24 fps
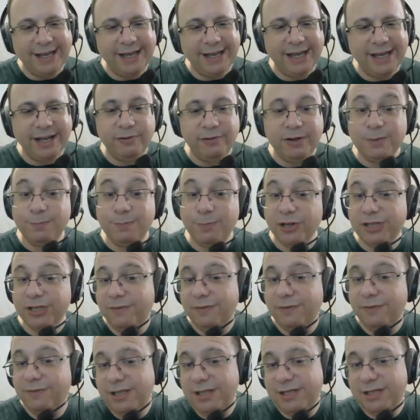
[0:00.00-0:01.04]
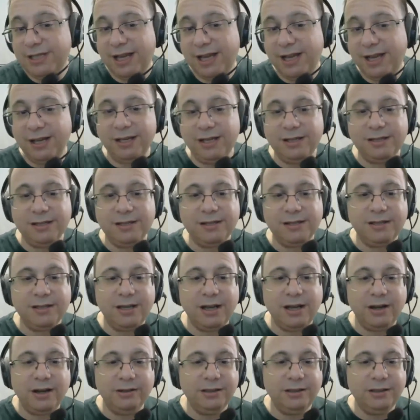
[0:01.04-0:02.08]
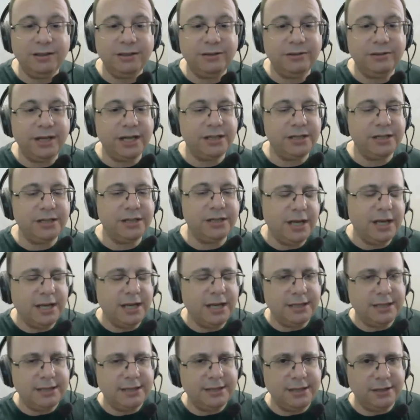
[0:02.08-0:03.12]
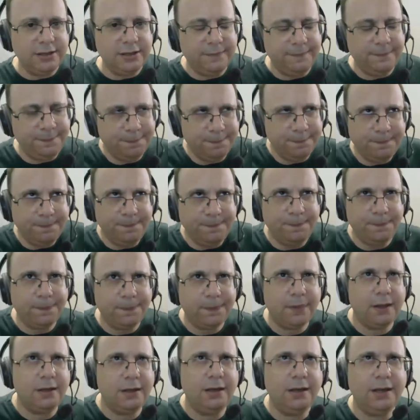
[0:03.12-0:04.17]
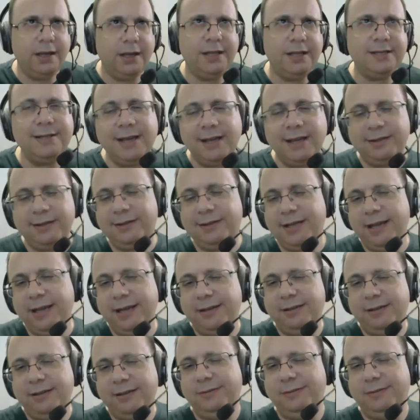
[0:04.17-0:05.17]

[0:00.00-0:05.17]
Responsive designs, cart interaction. So it's not like